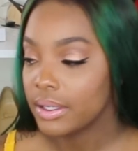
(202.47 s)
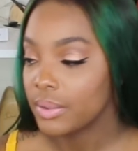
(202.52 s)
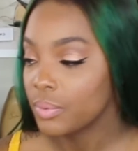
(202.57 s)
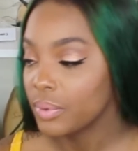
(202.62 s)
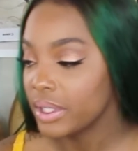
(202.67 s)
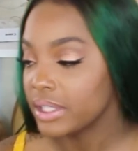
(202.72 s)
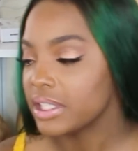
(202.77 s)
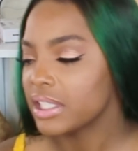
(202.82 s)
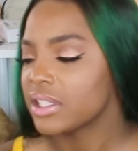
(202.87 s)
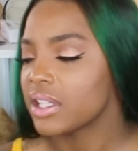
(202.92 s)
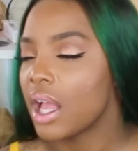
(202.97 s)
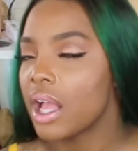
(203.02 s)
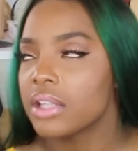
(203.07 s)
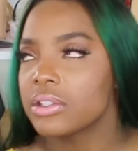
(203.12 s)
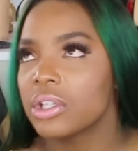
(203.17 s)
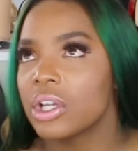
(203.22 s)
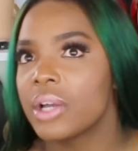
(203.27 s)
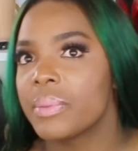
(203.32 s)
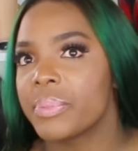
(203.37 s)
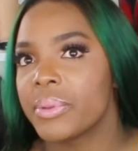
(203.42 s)
which is
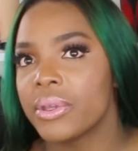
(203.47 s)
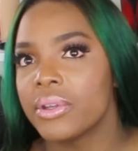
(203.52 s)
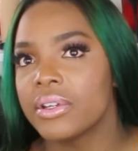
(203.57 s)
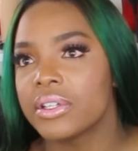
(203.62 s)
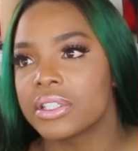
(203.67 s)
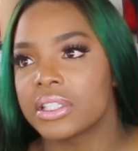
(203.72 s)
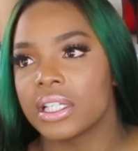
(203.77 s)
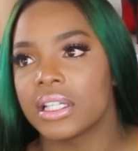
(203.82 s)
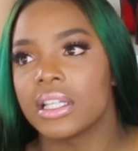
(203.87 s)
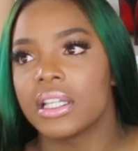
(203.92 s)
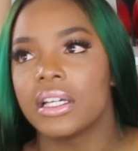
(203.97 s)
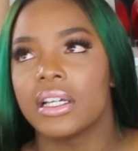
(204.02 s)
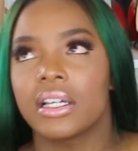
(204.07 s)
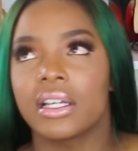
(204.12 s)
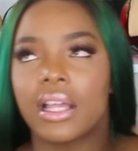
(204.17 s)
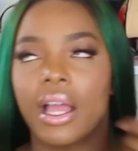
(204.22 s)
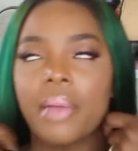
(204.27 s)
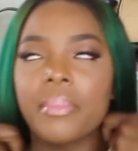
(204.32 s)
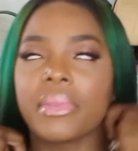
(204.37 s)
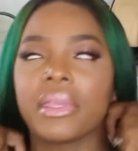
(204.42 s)
also a beauty
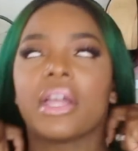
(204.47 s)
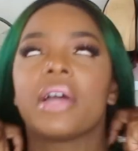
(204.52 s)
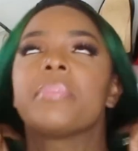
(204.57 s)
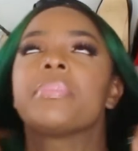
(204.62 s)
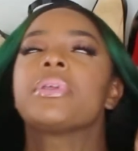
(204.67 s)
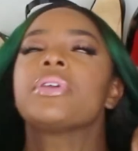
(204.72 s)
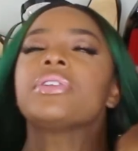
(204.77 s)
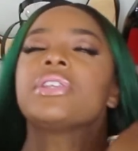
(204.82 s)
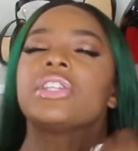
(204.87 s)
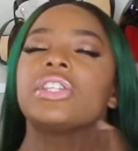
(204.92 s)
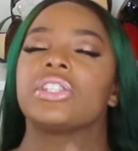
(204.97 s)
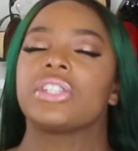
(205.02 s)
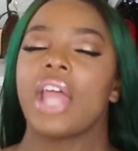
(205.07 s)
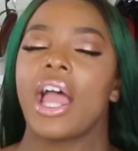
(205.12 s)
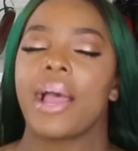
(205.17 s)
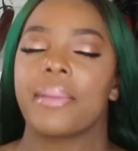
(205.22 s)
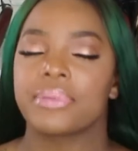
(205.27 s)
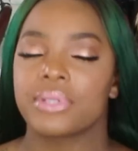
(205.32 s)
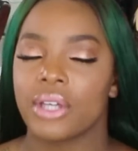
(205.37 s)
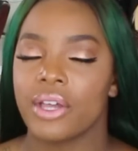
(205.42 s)
salon i mean a beauty
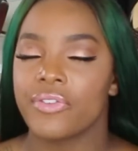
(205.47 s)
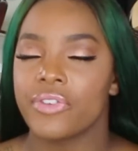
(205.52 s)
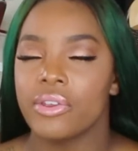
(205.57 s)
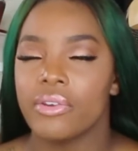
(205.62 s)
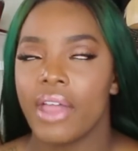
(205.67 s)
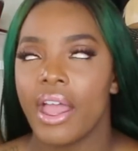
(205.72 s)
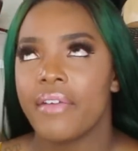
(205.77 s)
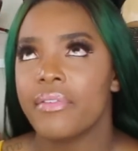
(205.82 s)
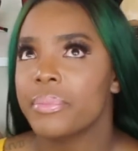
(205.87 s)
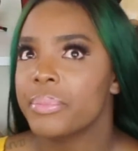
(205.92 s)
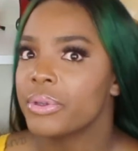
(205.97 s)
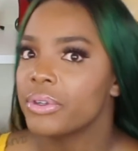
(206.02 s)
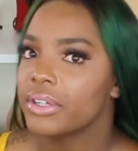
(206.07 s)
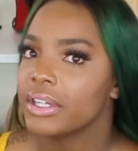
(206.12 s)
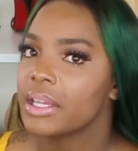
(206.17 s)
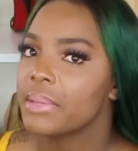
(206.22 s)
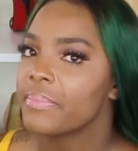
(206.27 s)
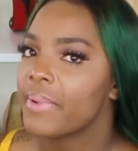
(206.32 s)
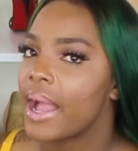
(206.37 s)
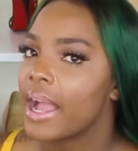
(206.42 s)
shop so if you have a
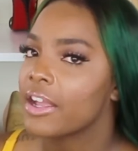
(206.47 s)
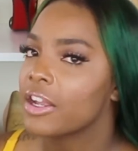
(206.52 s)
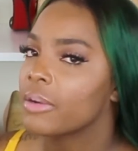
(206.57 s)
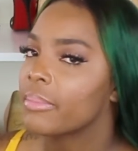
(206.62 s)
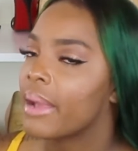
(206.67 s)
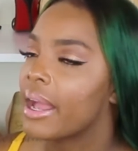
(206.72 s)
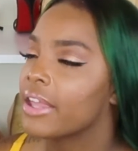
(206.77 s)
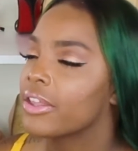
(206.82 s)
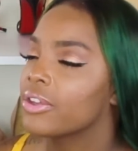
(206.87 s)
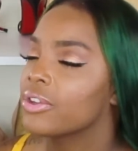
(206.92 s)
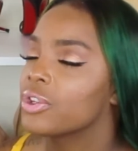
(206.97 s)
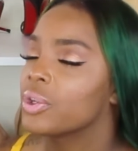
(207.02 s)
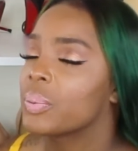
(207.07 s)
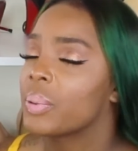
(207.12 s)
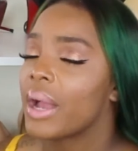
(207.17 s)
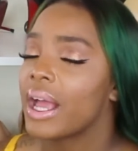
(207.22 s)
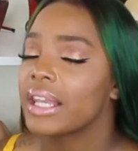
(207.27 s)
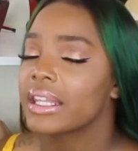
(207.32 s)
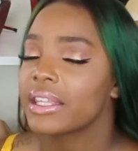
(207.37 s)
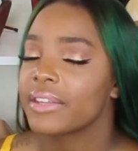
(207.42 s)
beauty empire by you you
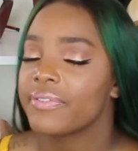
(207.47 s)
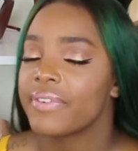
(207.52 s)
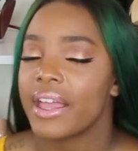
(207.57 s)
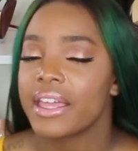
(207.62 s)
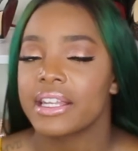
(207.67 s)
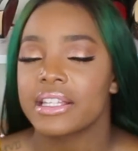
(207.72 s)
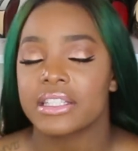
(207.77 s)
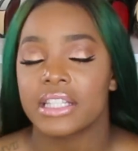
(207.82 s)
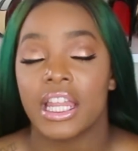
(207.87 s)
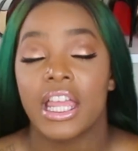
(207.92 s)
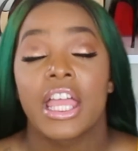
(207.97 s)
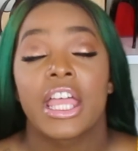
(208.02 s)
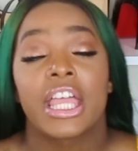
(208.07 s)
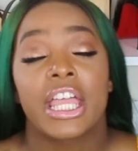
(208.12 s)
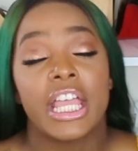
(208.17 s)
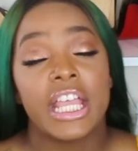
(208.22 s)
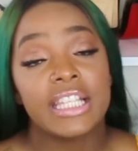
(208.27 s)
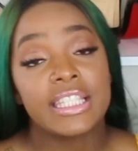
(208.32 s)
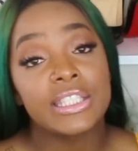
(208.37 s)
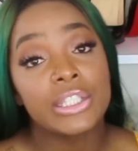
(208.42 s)
probably can find this in
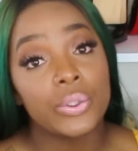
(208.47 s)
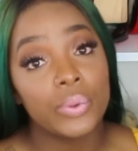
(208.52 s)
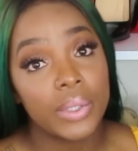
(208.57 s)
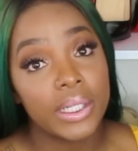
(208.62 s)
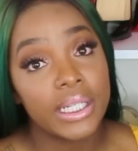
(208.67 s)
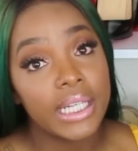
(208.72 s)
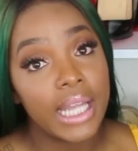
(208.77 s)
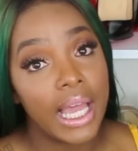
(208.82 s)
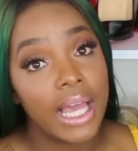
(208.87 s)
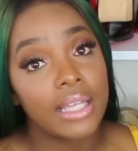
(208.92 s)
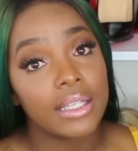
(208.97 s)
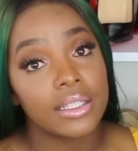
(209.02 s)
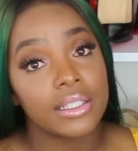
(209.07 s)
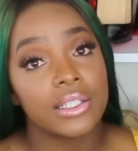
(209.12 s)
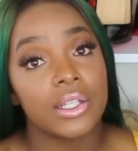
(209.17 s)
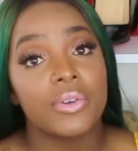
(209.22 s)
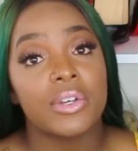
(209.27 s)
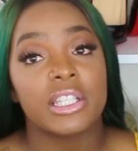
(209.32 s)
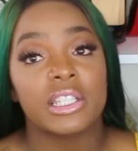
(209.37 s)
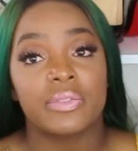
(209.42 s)
it's three dollars
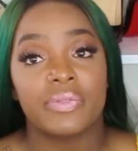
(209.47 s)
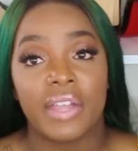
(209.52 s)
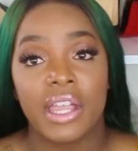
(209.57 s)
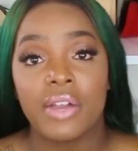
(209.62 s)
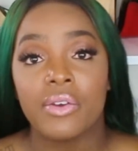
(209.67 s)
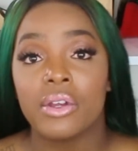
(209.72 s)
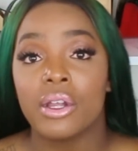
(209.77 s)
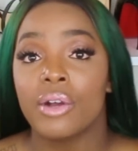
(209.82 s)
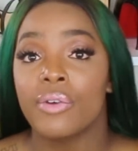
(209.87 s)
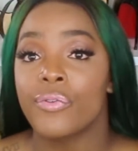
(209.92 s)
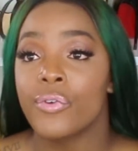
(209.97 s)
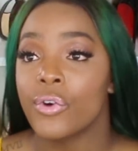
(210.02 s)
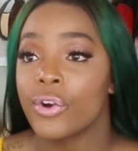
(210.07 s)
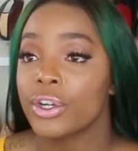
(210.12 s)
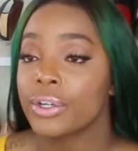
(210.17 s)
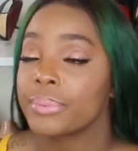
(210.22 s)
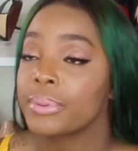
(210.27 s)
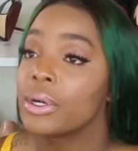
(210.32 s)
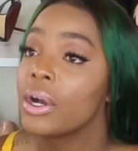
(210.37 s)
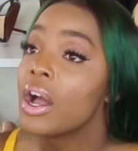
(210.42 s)
so it's very
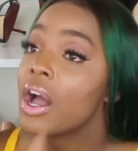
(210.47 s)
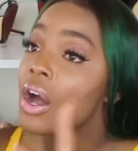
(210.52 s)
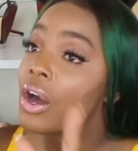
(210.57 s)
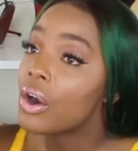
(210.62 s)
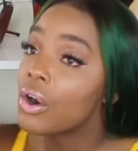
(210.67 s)
affordable